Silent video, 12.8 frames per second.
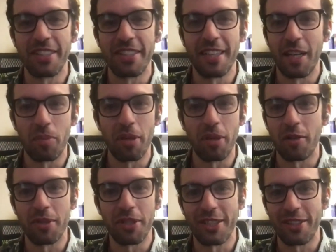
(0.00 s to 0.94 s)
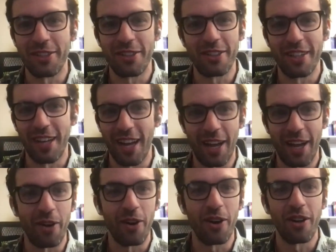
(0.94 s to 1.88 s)
seen NLP or machine learning
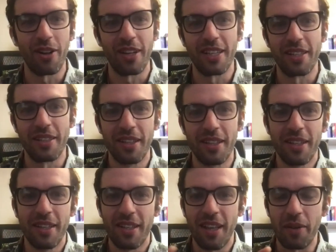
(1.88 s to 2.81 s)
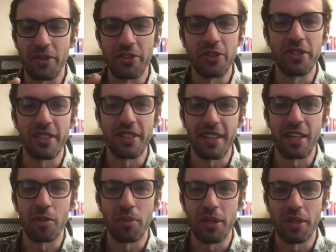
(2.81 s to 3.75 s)
at all. And I was using
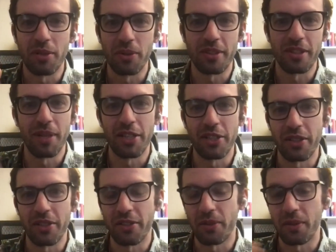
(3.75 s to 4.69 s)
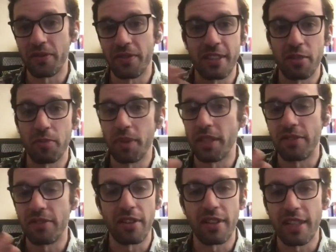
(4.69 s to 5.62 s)
NLP tools to measure sort of the speed
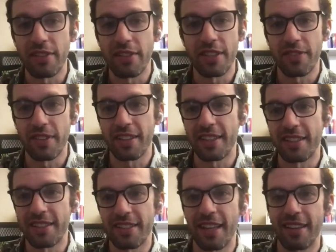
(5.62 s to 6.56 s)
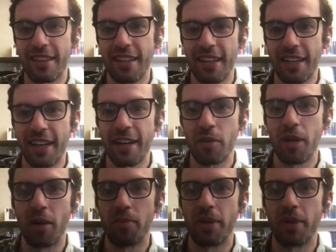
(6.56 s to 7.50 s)
of learning of different things that they care
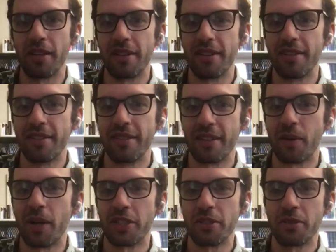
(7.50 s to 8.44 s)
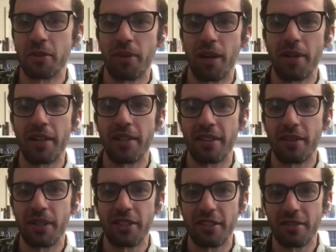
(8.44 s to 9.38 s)
about. But the questions were primarily
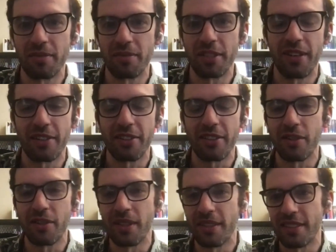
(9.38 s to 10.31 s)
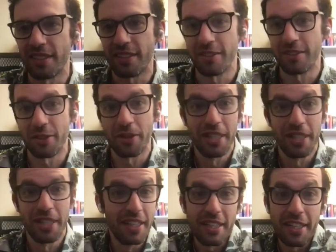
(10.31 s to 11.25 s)
questions from theoretical linguistics. And so
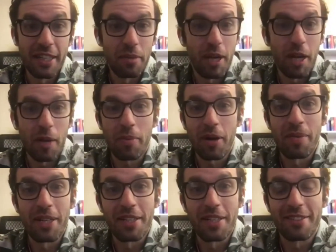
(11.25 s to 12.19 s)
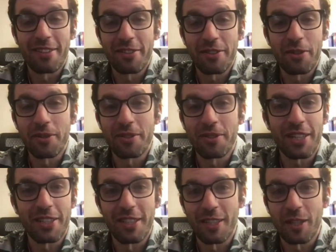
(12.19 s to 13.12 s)
in the paper, I mean, there's a whole
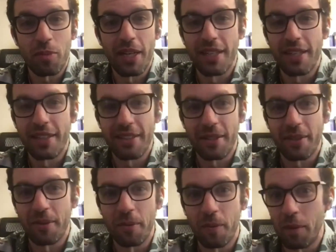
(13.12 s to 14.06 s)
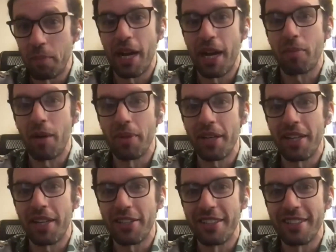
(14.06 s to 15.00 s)
section explaining like what
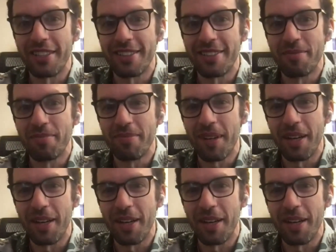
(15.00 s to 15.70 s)
backpropagation is,